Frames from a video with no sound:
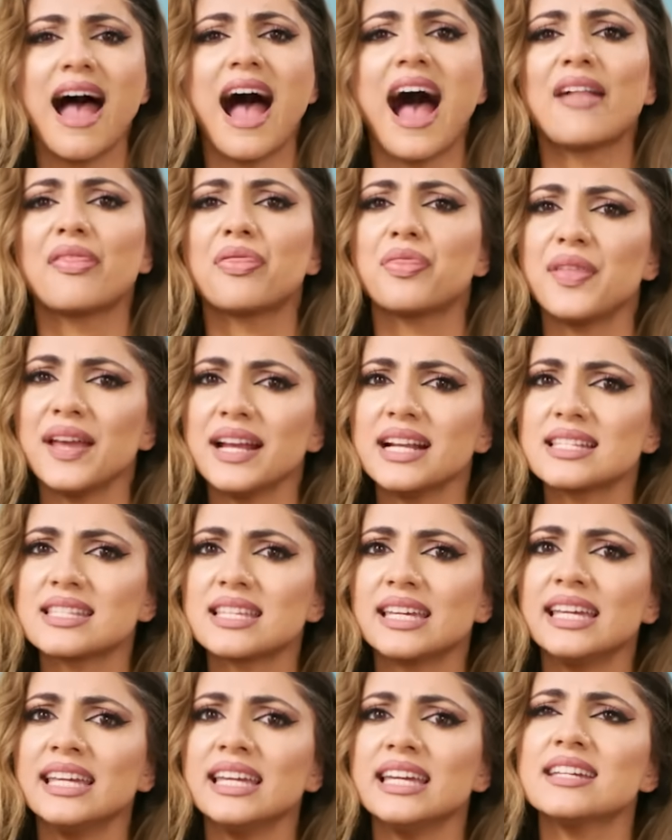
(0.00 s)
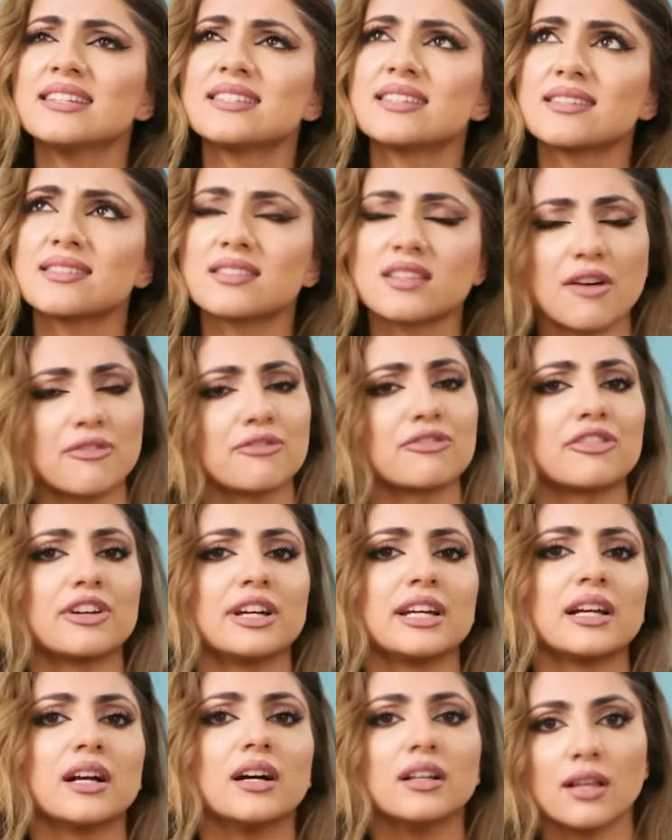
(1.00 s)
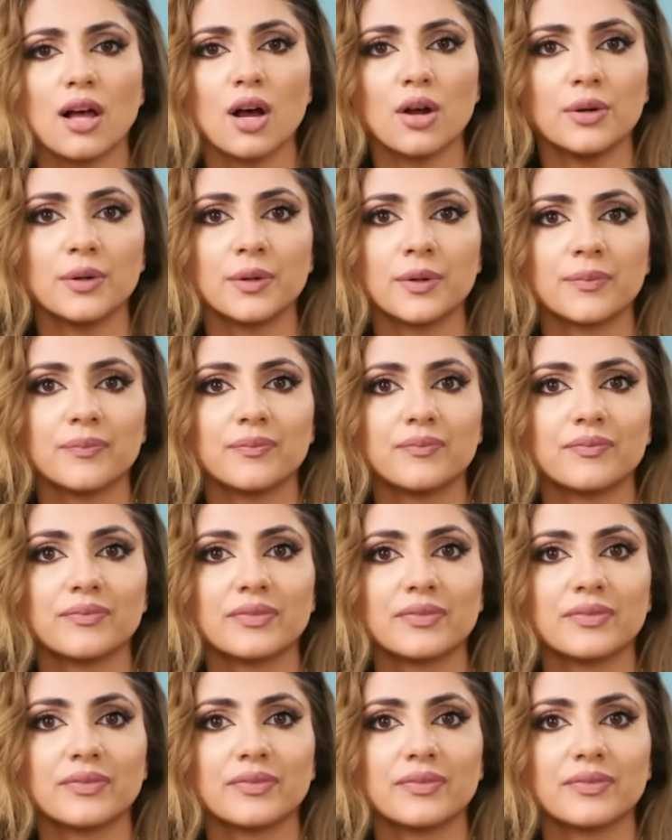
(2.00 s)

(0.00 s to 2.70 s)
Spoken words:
and thinks he is suffering alone.